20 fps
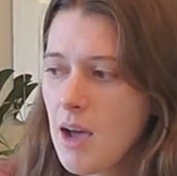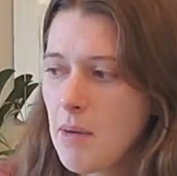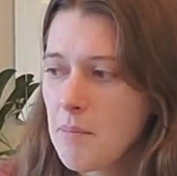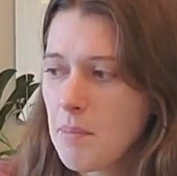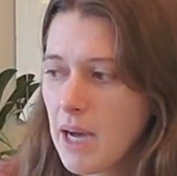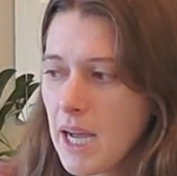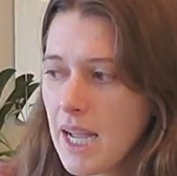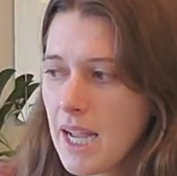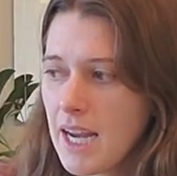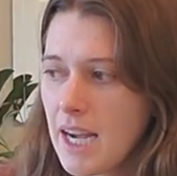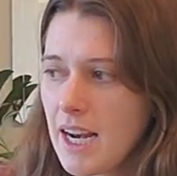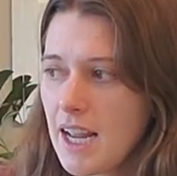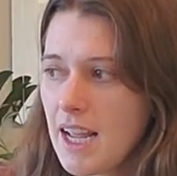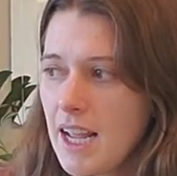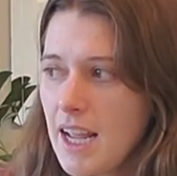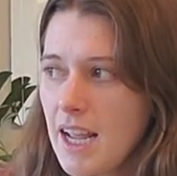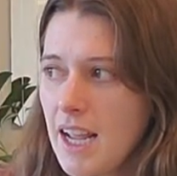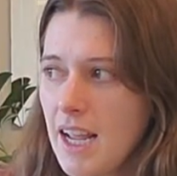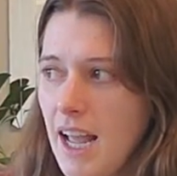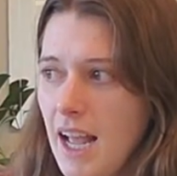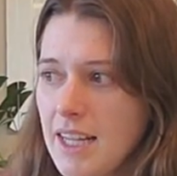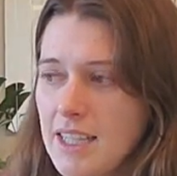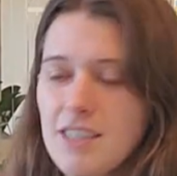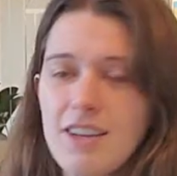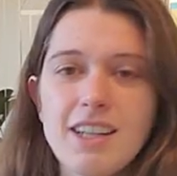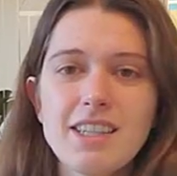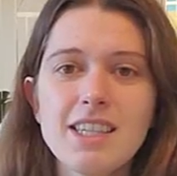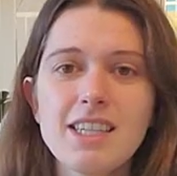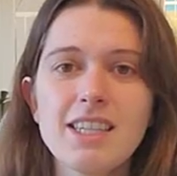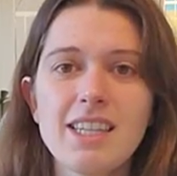but that's
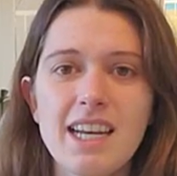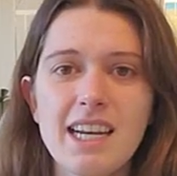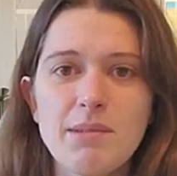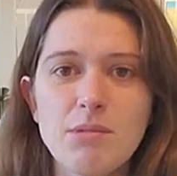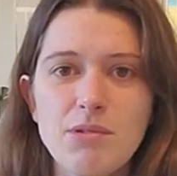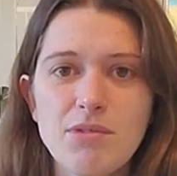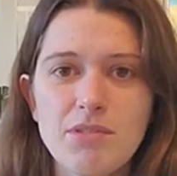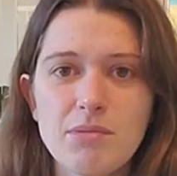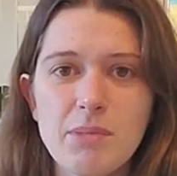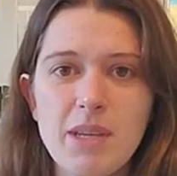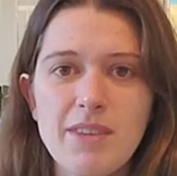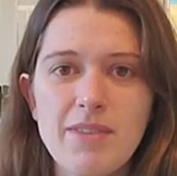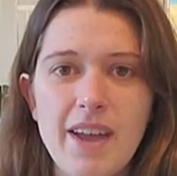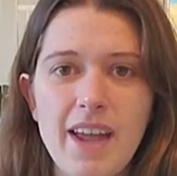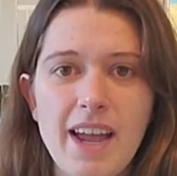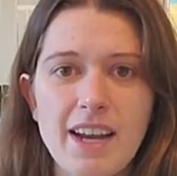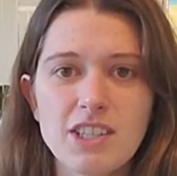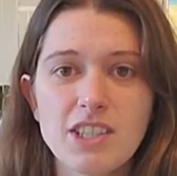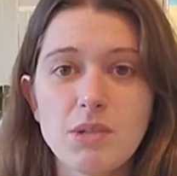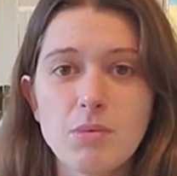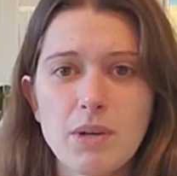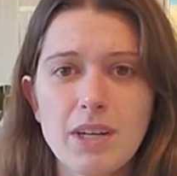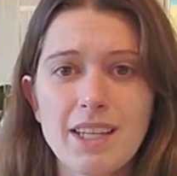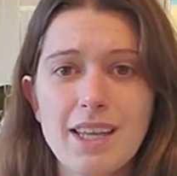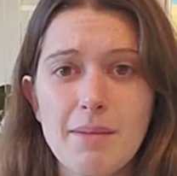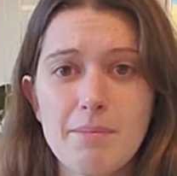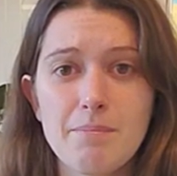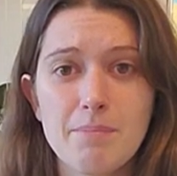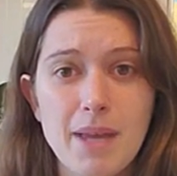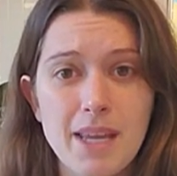not sustainable for me if I actually want to
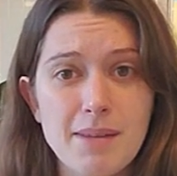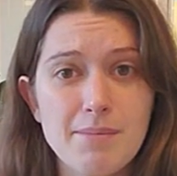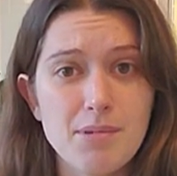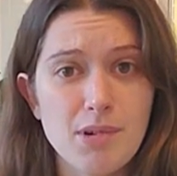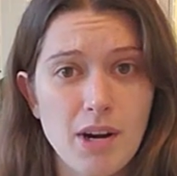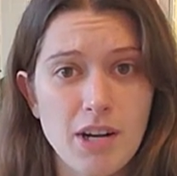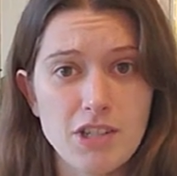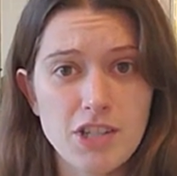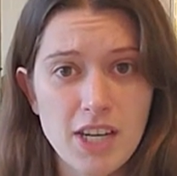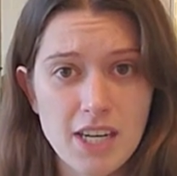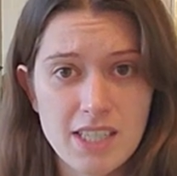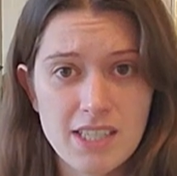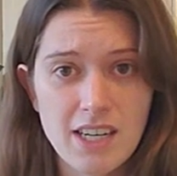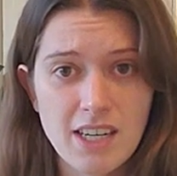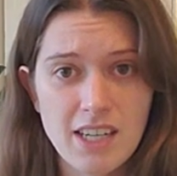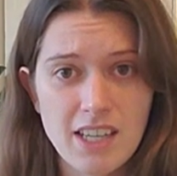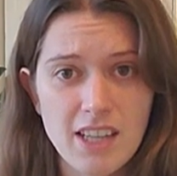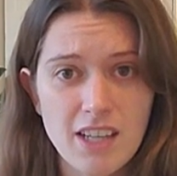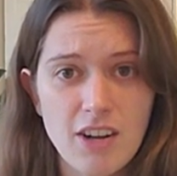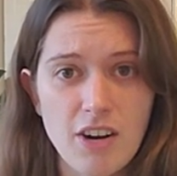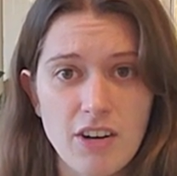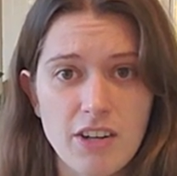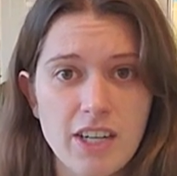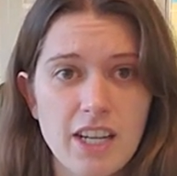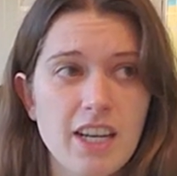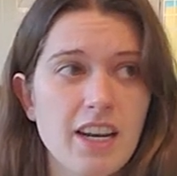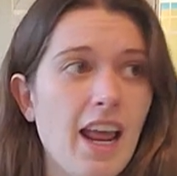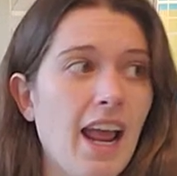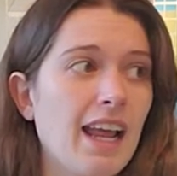get big projects done in the garden.